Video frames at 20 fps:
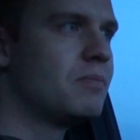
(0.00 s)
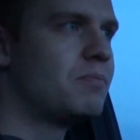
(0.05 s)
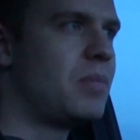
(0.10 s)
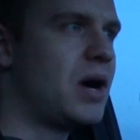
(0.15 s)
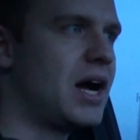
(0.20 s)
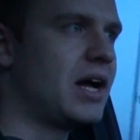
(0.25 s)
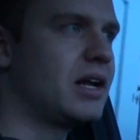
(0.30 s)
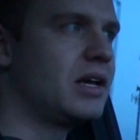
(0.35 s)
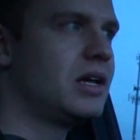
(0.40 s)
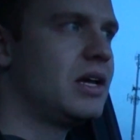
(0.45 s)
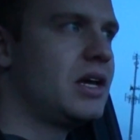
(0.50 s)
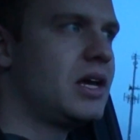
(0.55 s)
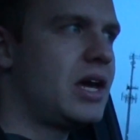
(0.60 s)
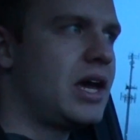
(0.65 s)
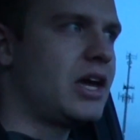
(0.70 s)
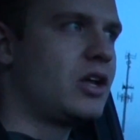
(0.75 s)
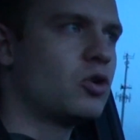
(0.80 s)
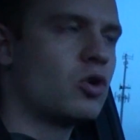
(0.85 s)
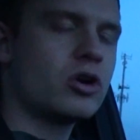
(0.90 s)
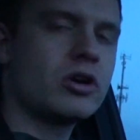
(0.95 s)
But
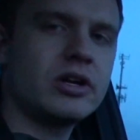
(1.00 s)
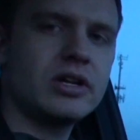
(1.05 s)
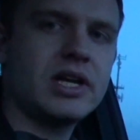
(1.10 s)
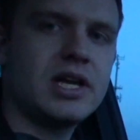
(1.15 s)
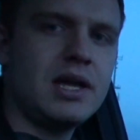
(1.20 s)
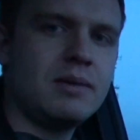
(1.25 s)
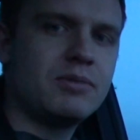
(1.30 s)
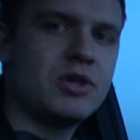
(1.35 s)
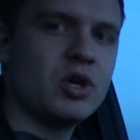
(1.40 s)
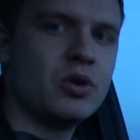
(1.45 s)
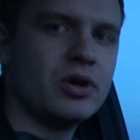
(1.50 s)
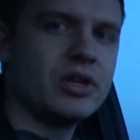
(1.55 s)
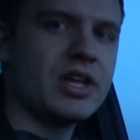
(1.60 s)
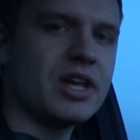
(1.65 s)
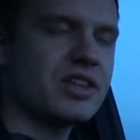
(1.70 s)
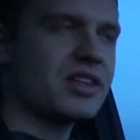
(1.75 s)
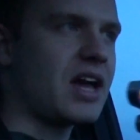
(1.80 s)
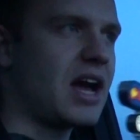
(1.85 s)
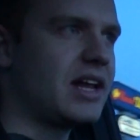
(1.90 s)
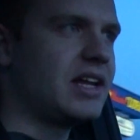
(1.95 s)
in order to keep doing
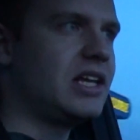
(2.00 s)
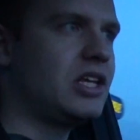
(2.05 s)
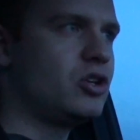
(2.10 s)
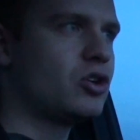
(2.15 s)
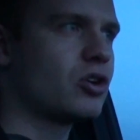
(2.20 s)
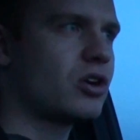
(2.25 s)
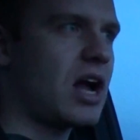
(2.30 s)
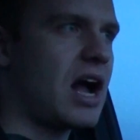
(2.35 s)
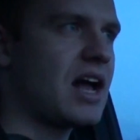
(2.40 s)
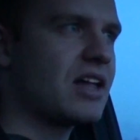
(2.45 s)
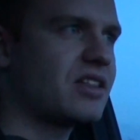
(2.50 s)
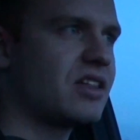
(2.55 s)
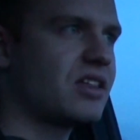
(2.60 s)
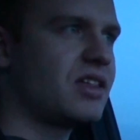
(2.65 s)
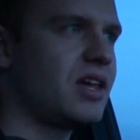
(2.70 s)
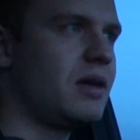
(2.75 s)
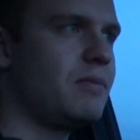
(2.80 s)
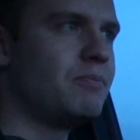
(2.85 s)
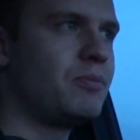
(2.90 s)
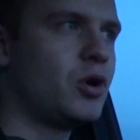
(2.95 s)
this, I need your guys'
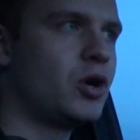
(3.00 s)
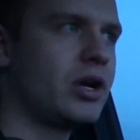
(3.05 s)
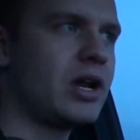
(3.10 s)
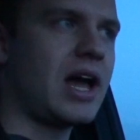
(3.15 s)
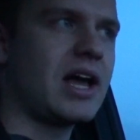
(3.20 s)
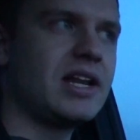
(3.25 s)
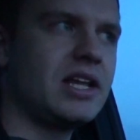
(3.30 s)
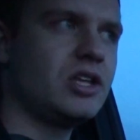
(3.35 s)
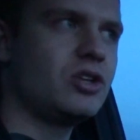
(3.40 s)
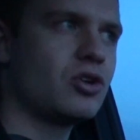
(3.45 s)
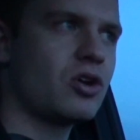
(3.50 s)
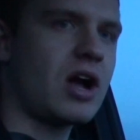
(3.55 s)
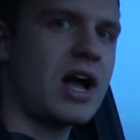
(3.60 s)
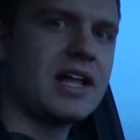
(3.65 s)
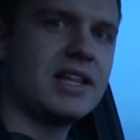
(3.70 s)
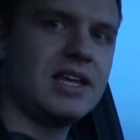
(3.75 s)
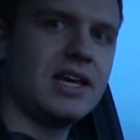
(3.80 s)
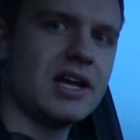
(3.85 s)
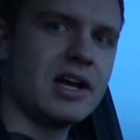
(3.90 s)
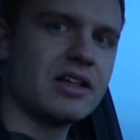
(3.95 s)
input and I need your
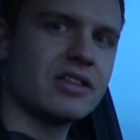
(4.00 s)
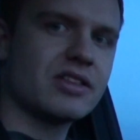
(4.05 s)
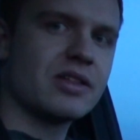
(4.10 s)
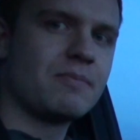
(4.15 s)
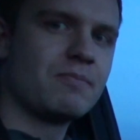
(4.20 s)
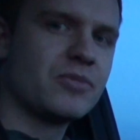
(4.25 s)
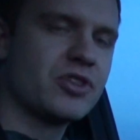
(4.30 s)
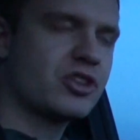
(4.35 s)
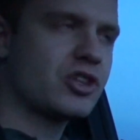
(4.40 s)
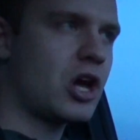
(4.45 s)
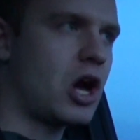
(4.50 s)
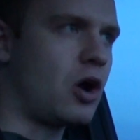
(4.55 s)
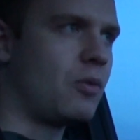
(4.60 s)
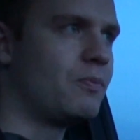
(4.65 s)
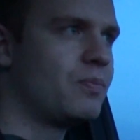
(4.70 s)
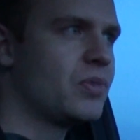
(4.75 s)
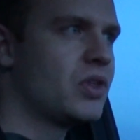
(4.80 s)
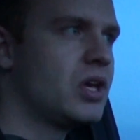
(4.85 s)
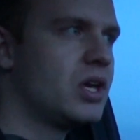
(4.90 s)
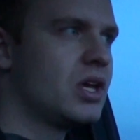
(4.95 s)
ideas. So
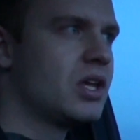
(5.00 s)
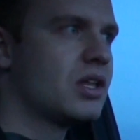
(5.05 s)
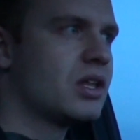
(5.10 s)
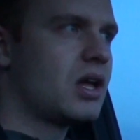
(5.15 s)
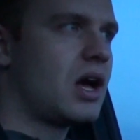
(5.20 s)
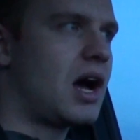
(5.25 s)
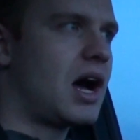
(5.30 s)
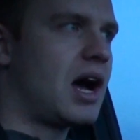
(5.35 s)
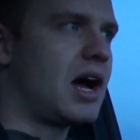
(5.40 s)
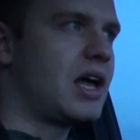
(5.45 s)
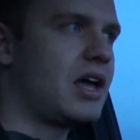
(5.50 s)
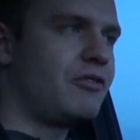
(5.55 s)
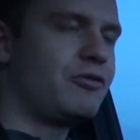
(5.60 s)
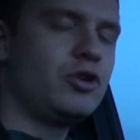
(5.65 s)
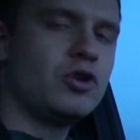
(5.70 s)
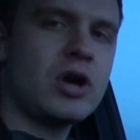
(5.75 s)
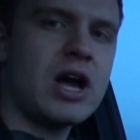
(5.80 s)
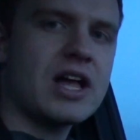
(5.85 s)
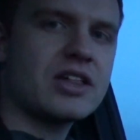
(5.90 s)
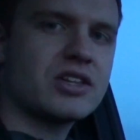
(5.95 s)
if
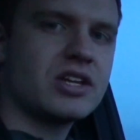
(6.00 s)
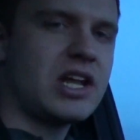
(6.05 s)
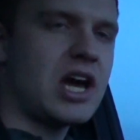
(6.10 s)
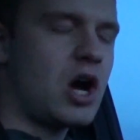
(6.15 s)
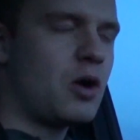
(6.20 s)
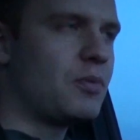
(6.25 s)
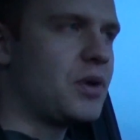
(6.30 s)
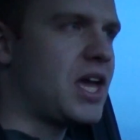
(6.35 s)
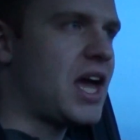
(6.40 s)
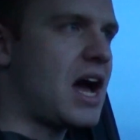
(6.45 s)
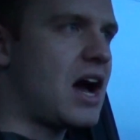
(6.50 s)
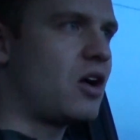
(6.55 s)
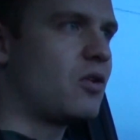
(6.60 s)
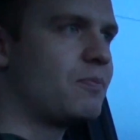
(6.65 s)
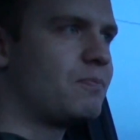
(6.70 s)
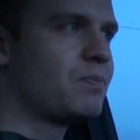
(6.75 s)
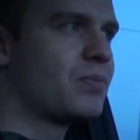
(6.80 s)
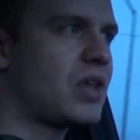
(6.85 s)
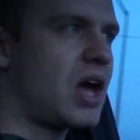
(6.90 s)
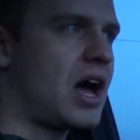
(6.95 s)
you guys could help me out,
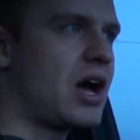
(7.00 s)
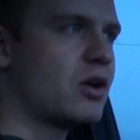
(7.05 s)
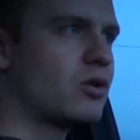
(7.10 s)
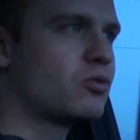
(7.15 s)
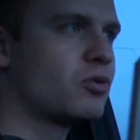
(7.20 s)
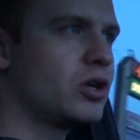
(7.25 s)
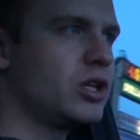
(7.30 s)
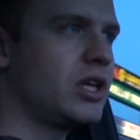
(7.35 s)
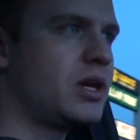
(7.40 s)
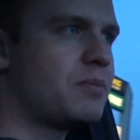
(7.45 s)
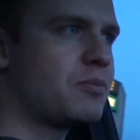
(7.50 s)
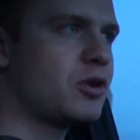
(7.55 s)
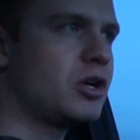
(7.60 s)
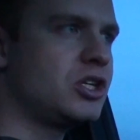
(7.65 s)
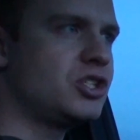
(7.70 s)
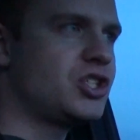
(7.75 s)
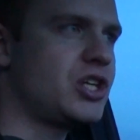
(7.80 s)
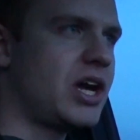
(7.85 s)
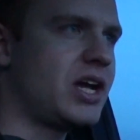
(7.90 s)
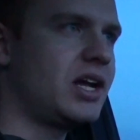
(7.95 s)
I'd really
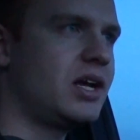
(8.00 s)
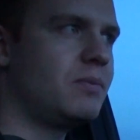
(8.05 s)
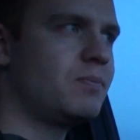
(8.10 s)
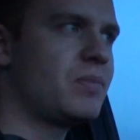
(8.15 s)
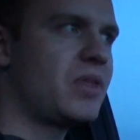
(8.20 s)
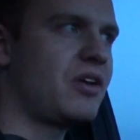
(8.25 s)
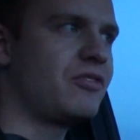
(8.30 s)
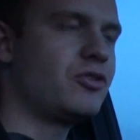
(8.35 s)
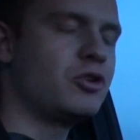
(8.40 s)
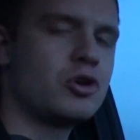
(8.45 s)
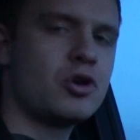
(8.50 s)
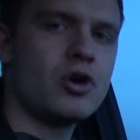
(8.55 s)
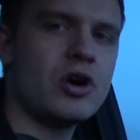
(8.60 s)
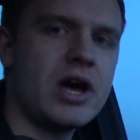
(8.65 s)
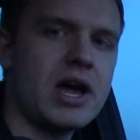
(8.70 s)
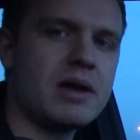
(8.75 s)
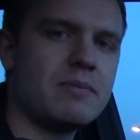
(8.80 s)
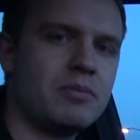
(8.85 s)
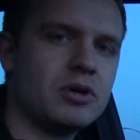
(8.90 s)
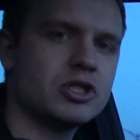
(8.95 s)
appreciate it if you go
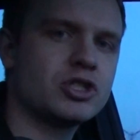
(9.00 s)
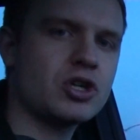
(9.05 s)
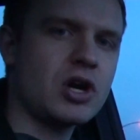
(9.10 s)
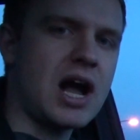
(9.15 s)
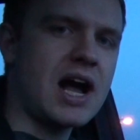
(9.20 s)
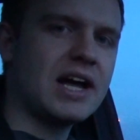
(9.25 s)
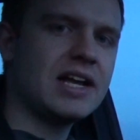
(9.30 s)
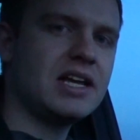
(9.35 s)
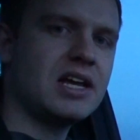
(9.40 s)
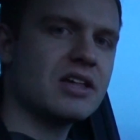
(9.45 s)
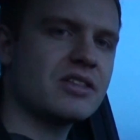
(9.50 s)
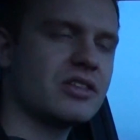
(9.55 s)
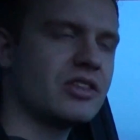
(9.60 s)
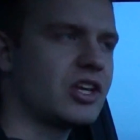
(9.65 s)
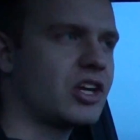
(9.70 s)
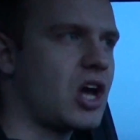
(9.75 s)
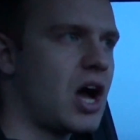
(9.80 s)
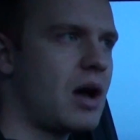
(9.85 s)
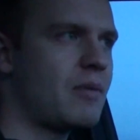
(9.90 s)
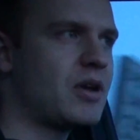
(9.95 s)
ahead and put your ideas in
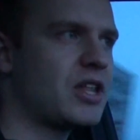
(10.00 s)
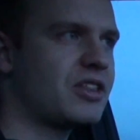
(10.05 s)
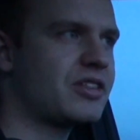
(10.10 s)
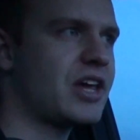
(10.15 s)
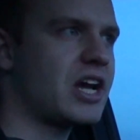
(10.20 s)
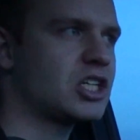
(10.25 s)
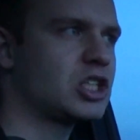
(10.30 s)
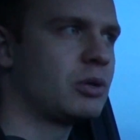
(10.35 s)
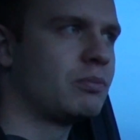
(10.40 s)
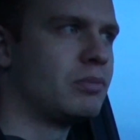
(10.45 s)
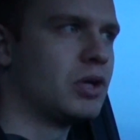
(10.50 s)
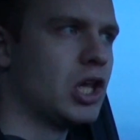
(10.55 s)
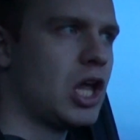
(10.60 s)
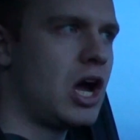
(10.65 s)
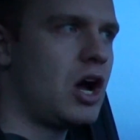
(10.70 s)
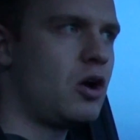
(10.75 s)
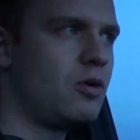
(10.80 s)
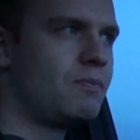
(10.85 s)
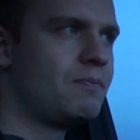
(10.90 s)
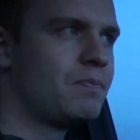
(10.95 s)
the comments section
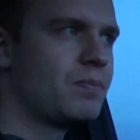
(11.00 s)
below,